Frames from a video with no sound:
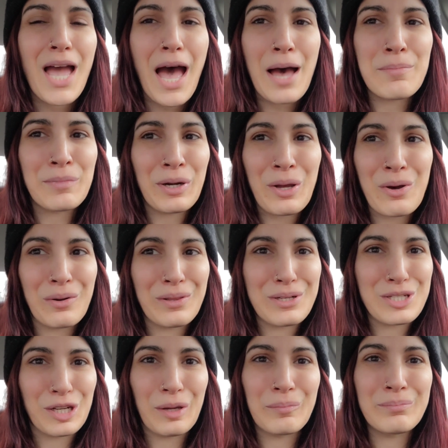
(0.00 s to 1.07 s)
I'm gonna go to the
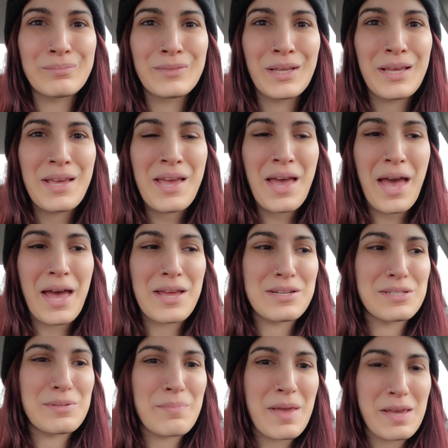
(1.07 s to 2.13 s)
gym
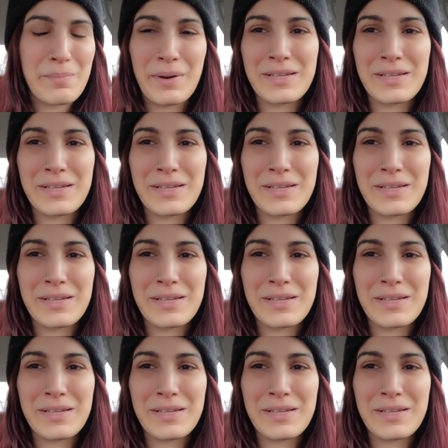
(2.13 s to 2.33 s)
and make